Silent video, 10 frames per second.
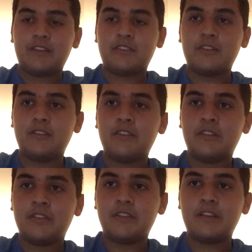So
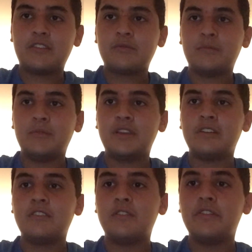we
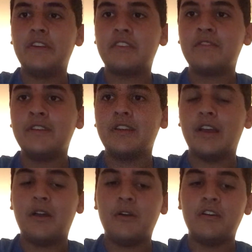conclude this
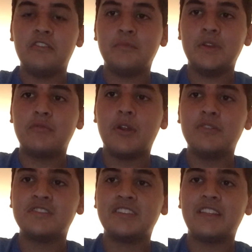video of me
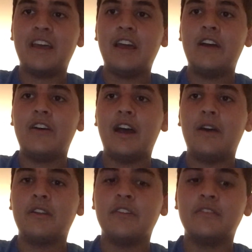roasting the hell
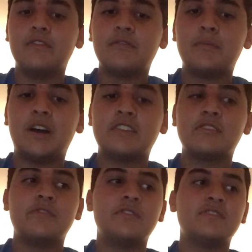out of
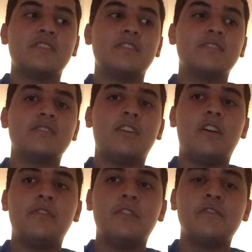Possum Reviews in his
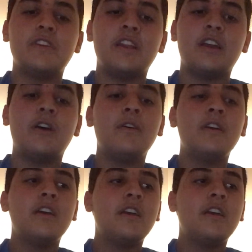awful video.